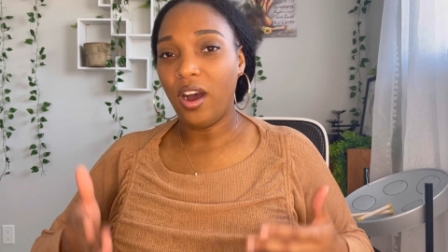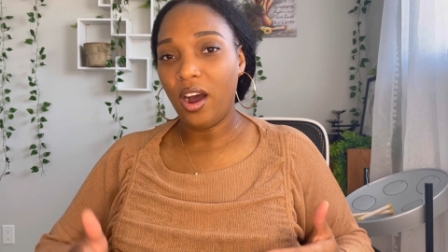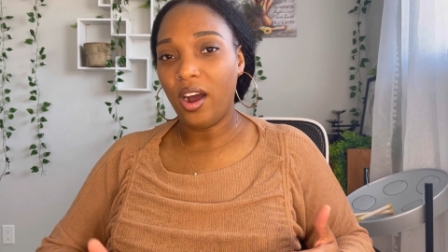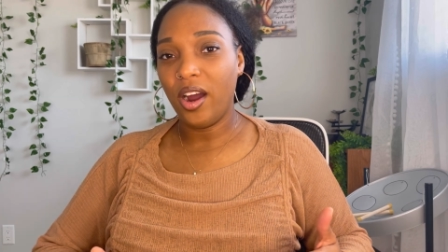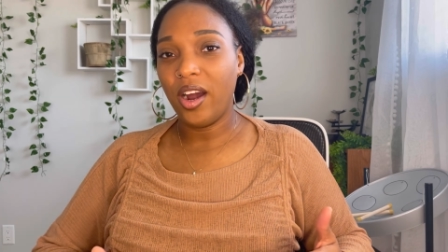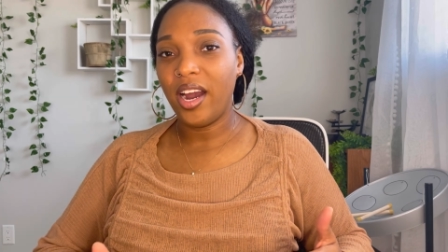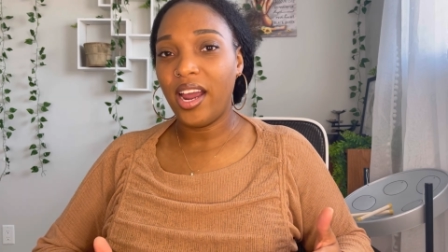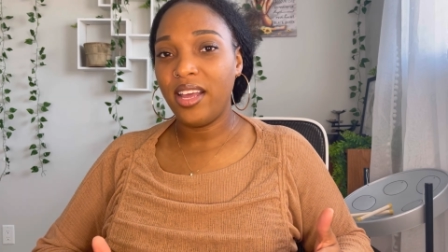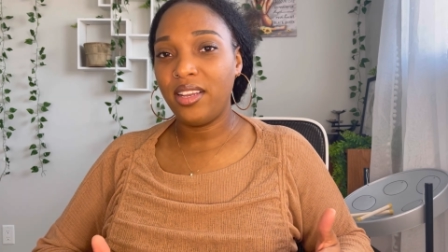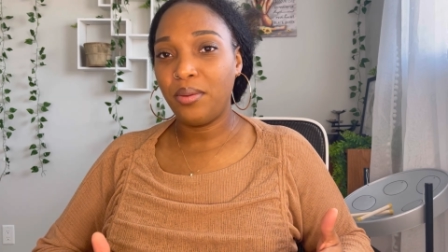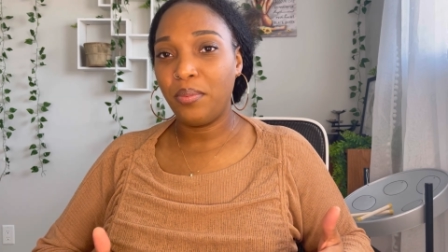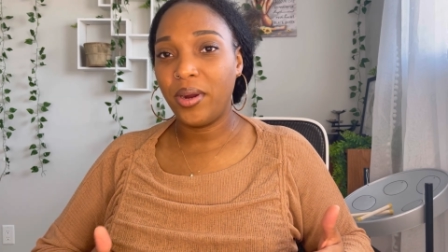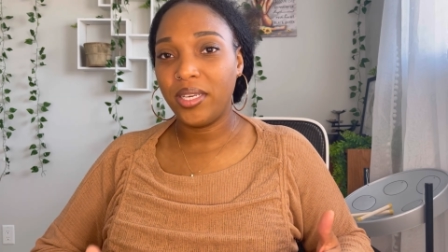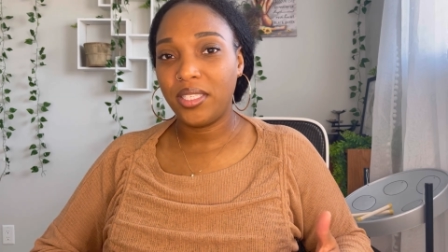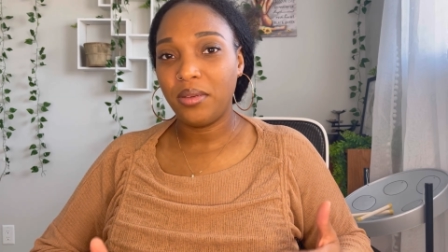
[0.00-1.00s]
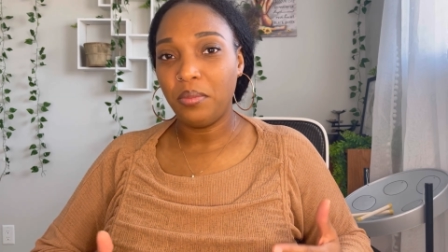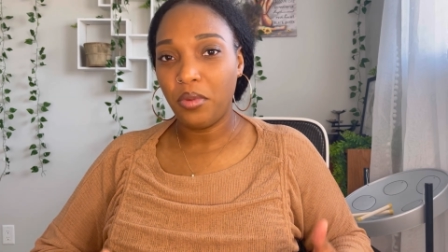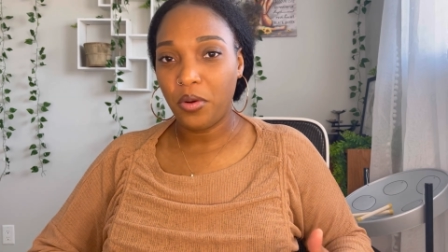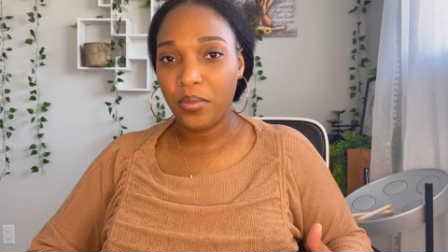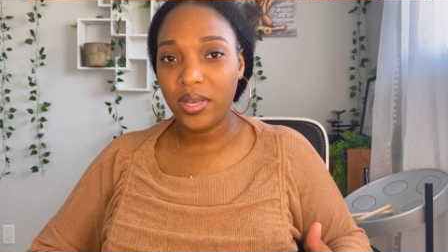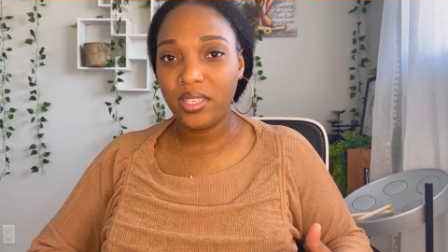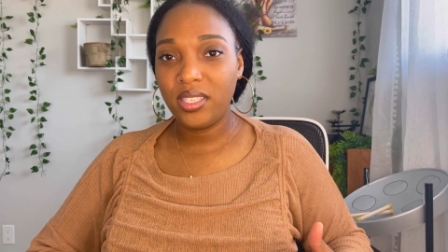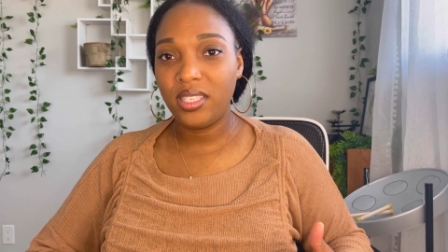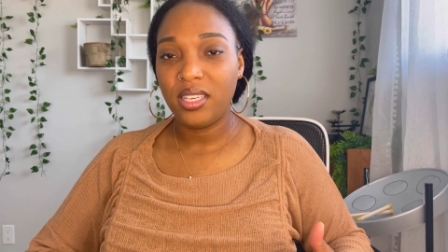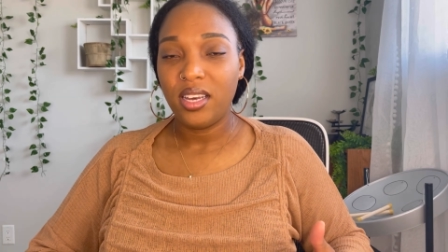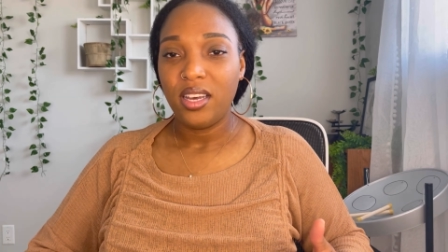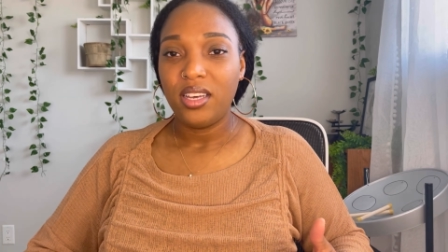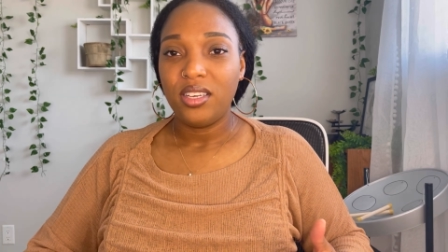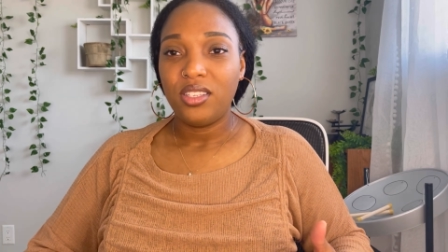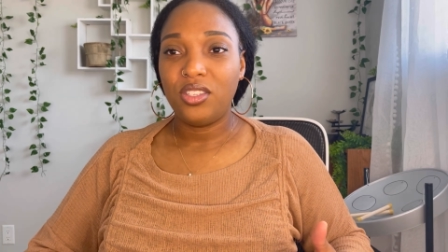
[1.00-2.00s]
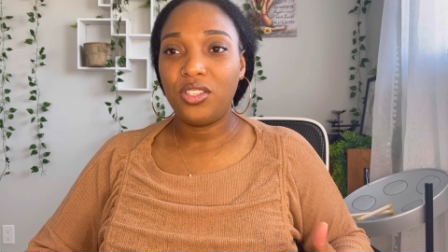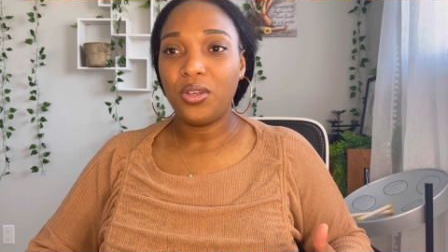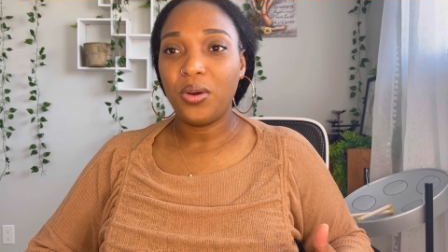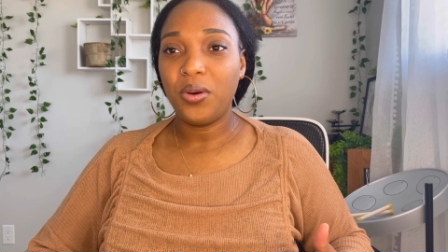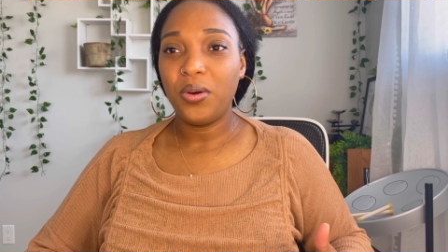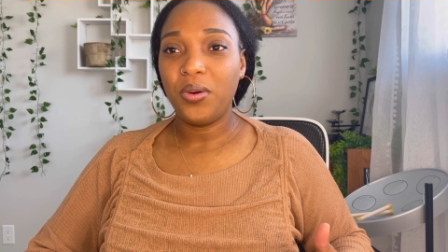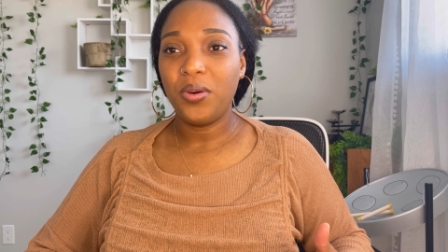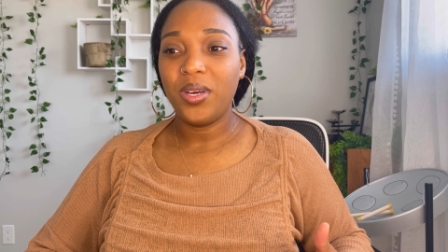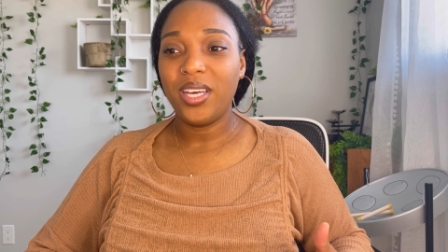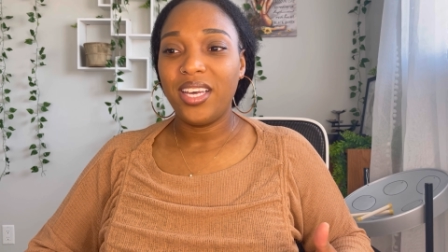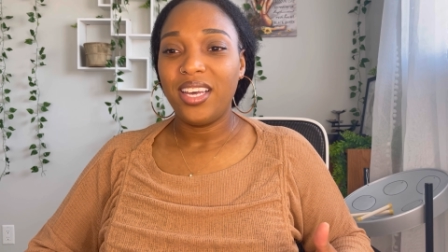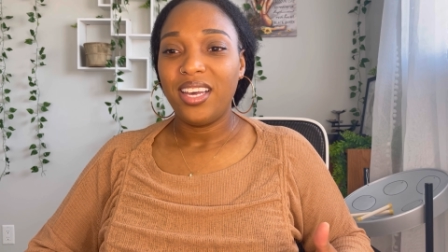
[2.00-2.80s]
are in the present moment. So